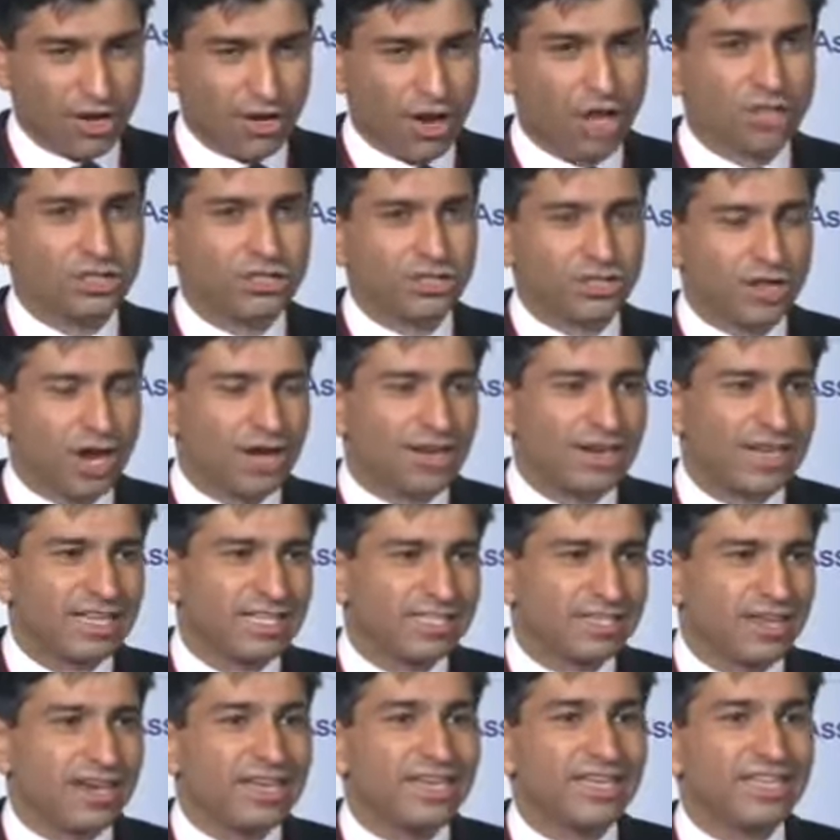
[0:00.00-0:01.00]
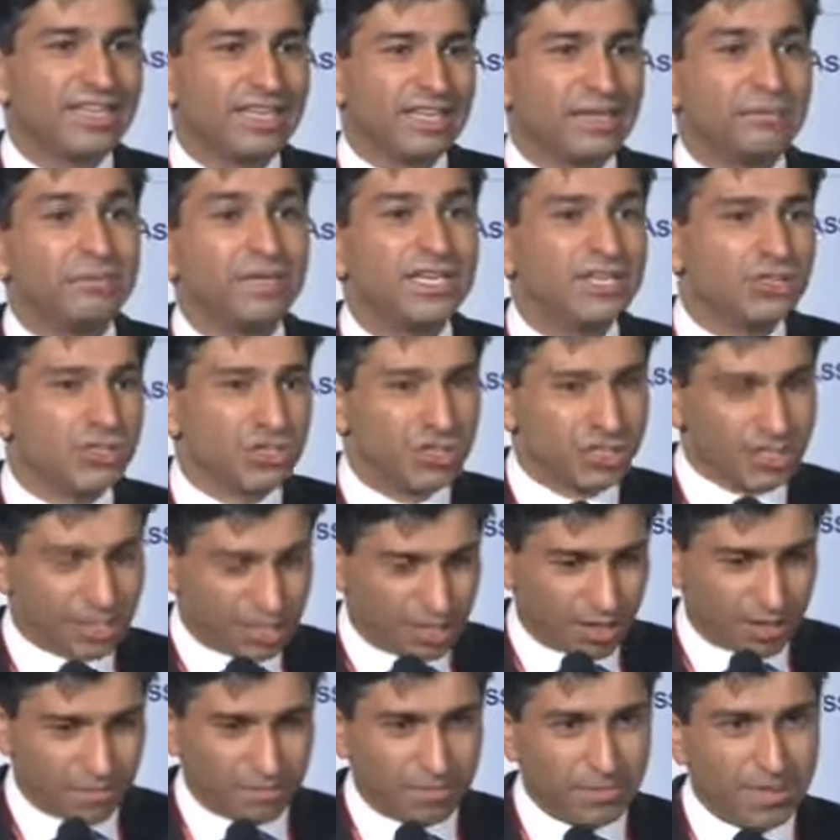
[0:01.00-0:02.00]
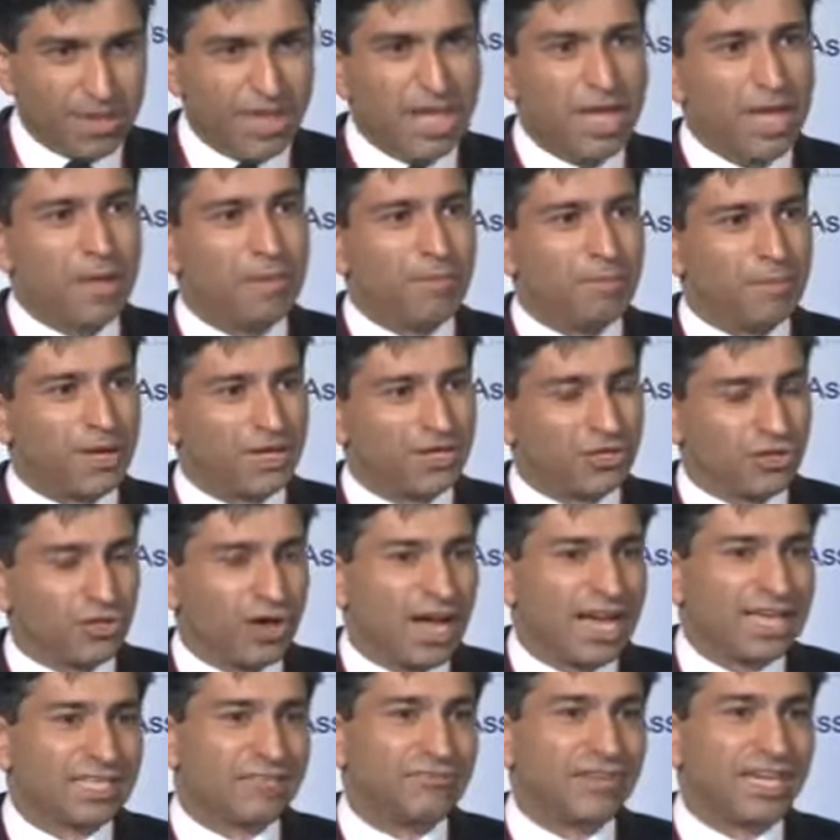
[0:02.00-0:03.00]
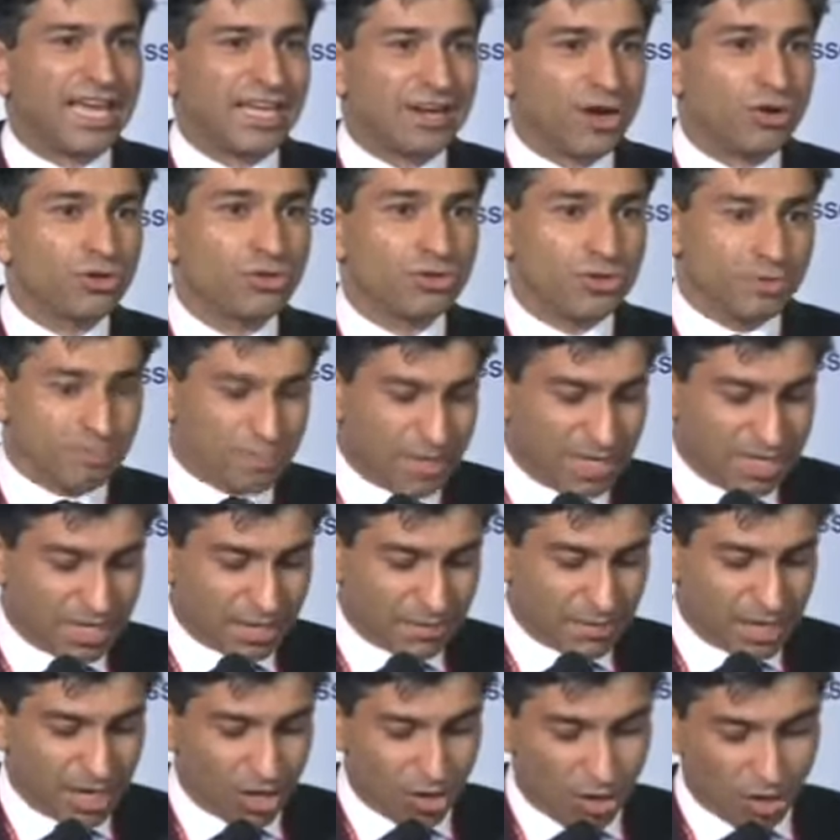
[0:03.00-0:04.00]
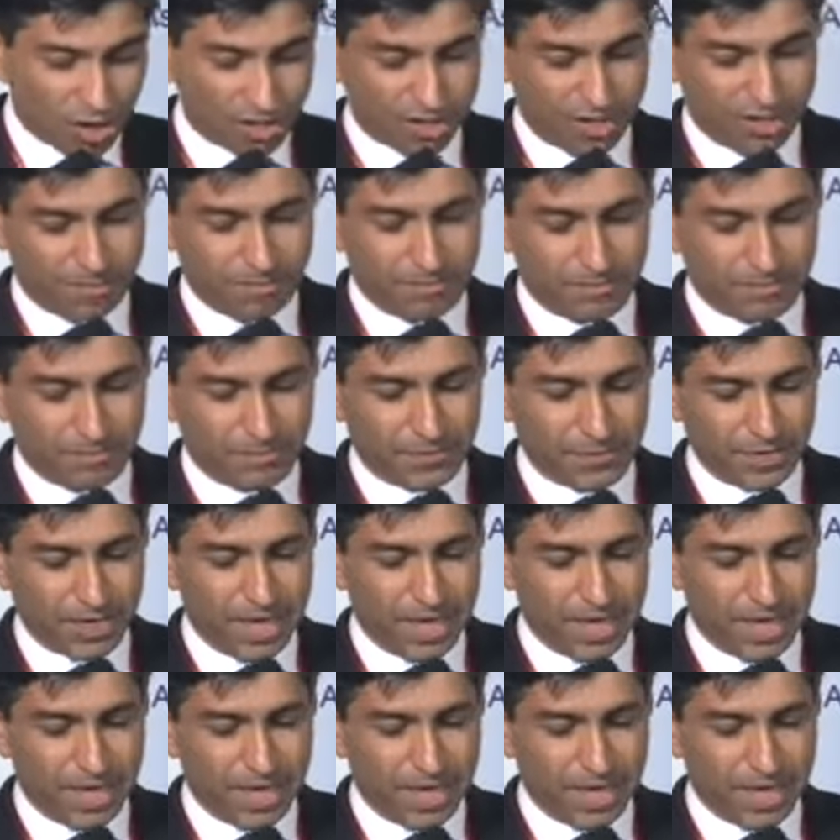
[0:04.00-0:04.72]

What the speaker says: not necessarily in the immediate term, but, you know, as we get out to the medium and long term.